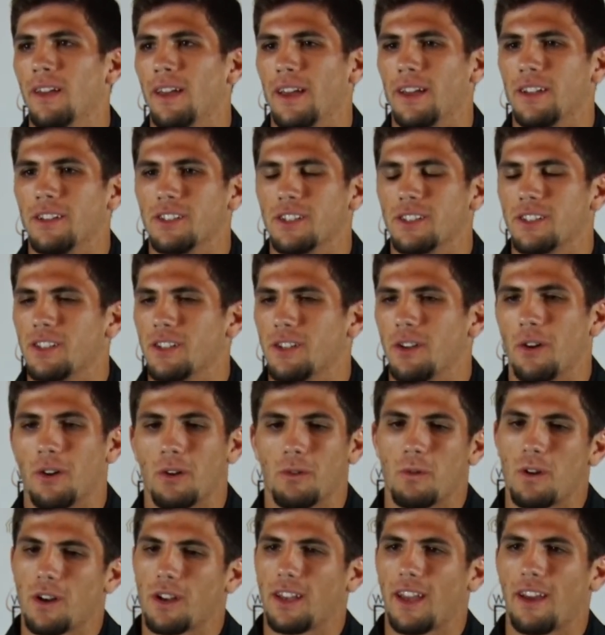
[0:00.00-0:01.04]
and just to go to
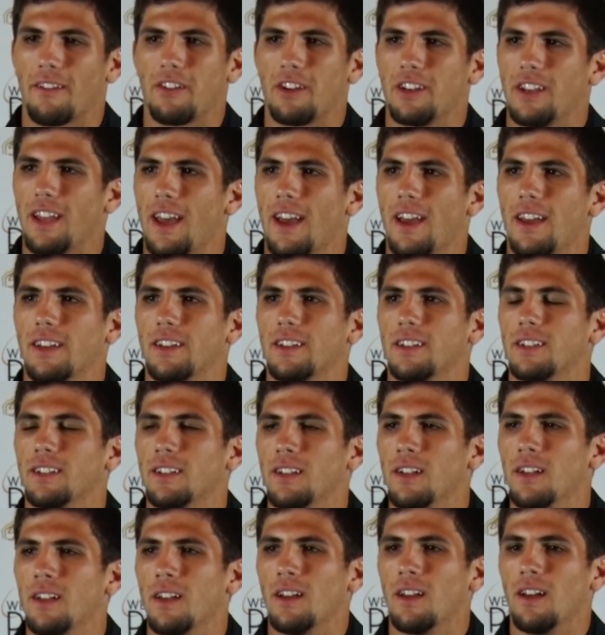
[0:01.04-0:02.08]
work every day and
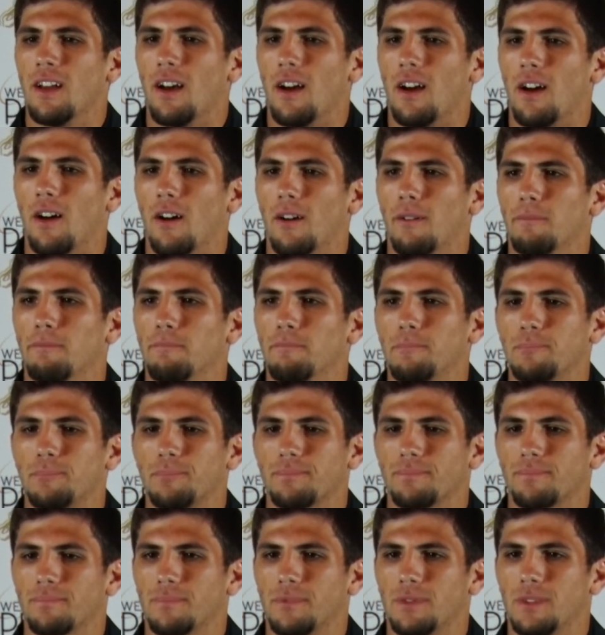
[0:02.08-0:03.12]

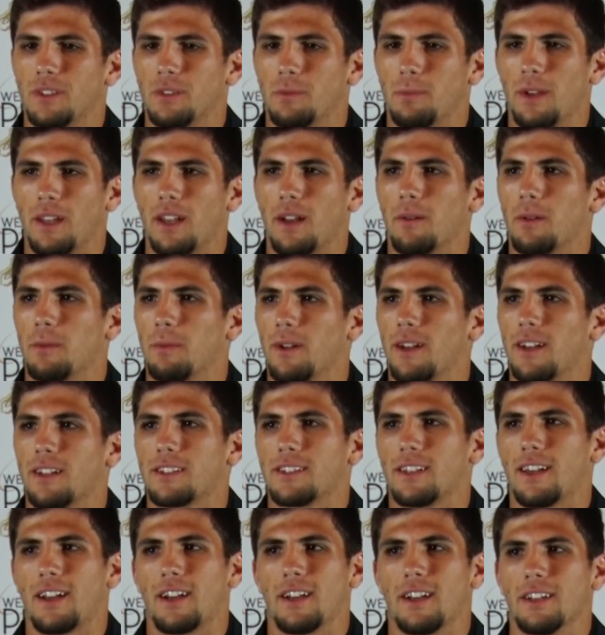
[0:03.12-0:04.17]
just being able to play on
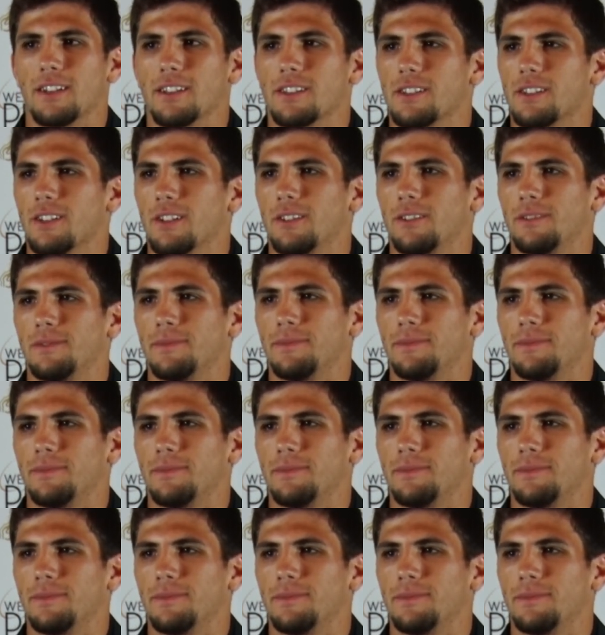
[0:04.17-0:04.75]
Saturdays. So.